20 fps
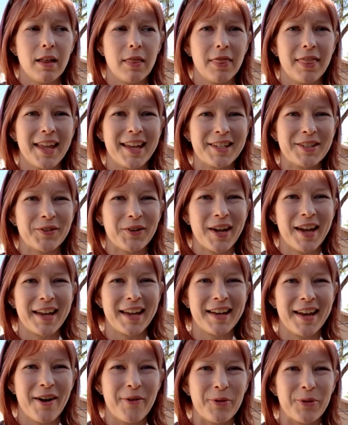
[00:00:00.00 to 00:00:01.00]
Thanks for
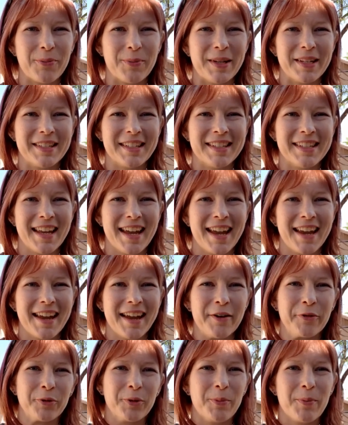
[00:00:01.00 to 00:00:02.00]
hanging out with me today,
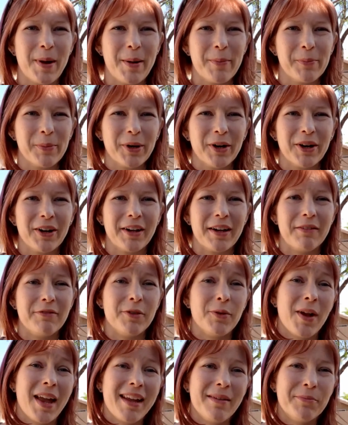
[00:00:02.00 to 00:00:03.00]
and remember, if
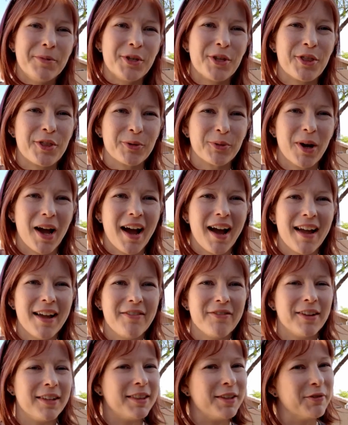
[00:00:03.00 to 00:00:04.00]
you aim to
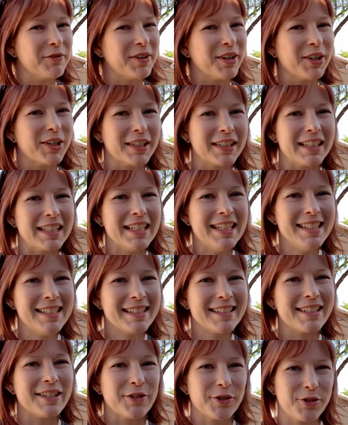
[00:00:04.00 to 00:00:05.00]
thrive, at the very
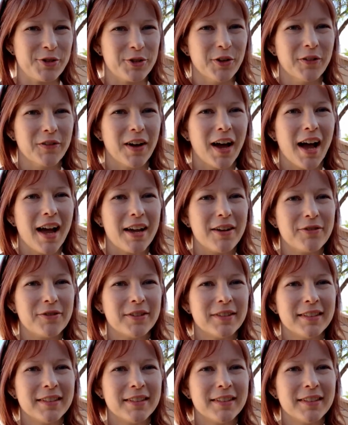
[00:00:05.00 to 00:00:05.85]
least, you'll survive.